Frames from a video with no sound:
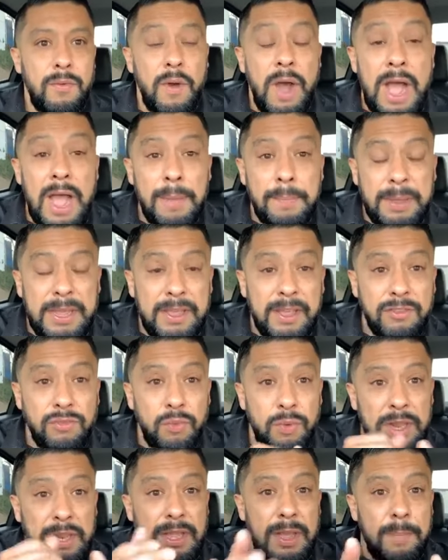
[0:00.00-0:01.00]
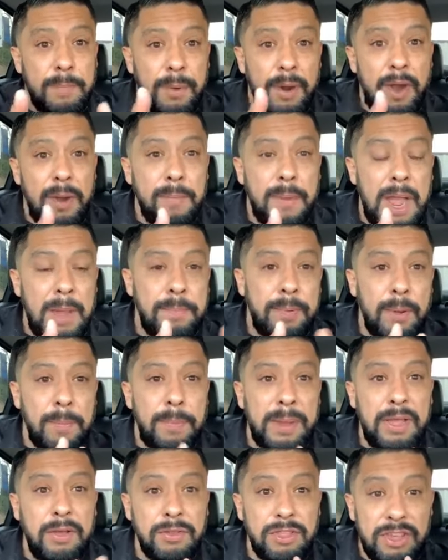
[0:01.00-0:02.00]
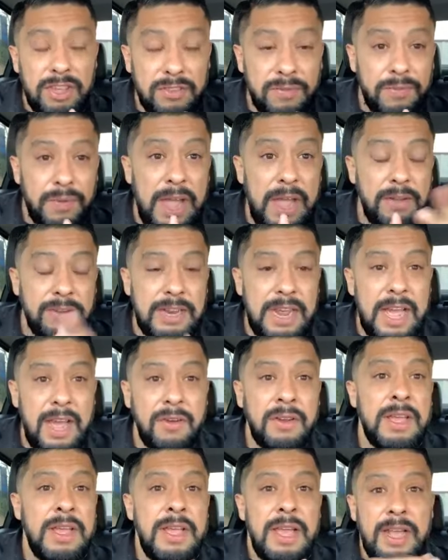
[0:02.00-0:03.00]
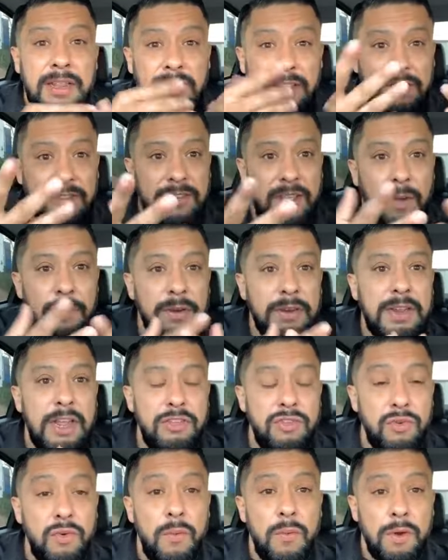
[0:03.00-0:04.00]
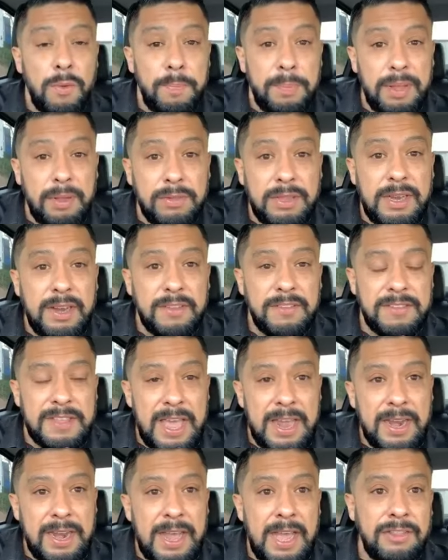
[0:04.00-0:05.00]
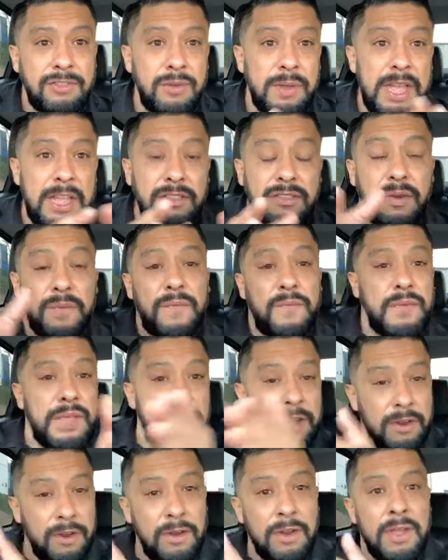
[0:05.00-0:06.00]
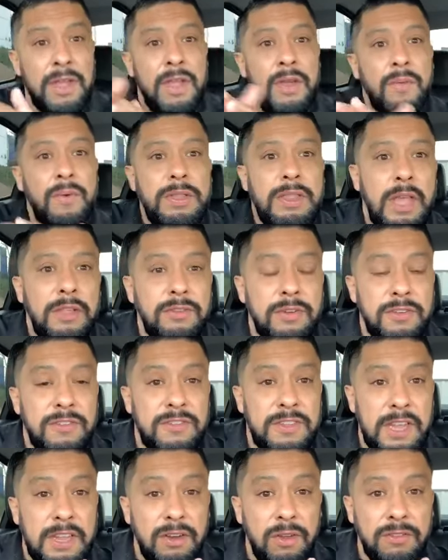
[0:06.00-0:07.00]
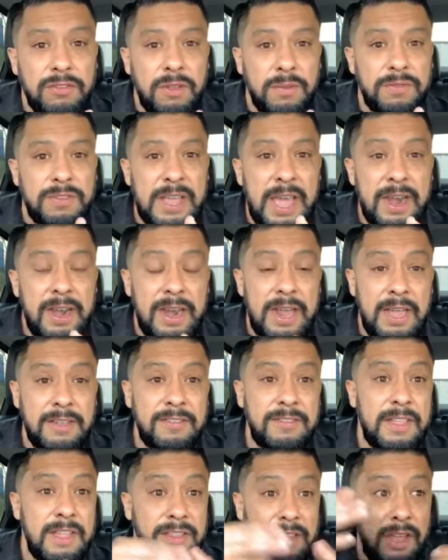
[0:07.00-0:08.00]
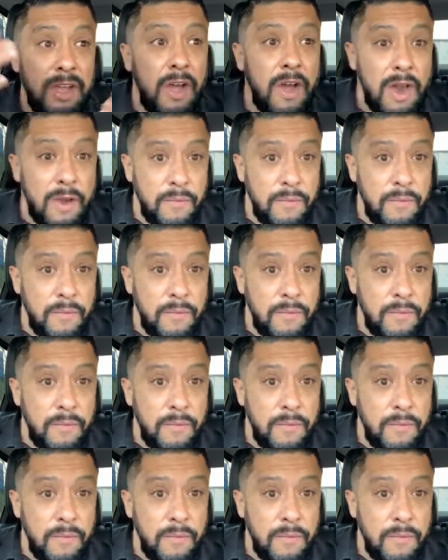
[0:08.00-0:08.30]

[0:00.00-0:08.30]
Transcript: Why? Because William Barr, Mike Pompeo just found out and discovered that you were building a satellite to interfere with other signals of satellites that they